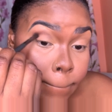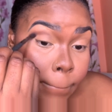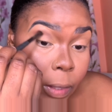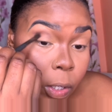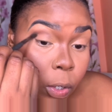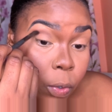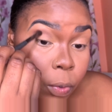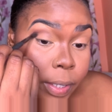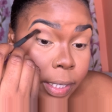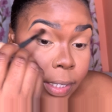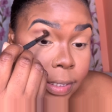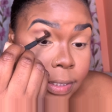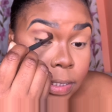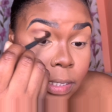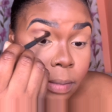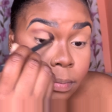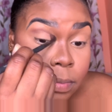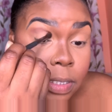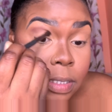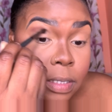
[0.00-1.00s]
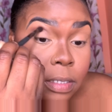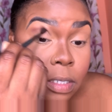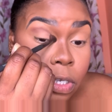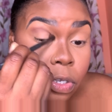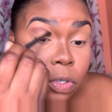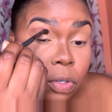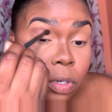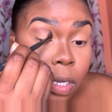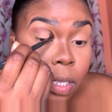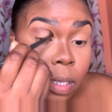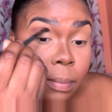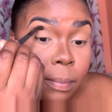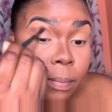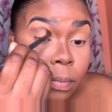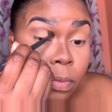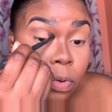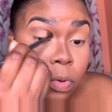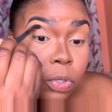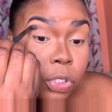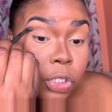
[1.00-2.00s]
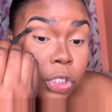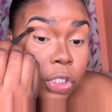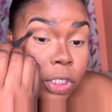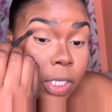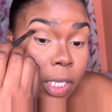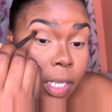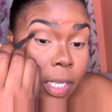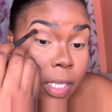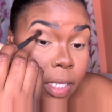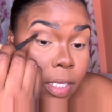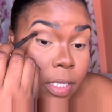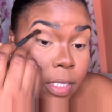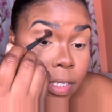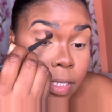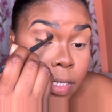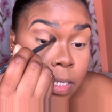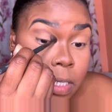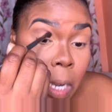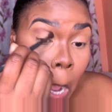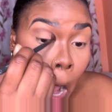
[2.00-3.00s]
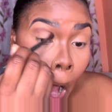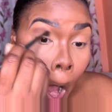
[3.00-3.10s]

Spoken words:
Going in some circular motion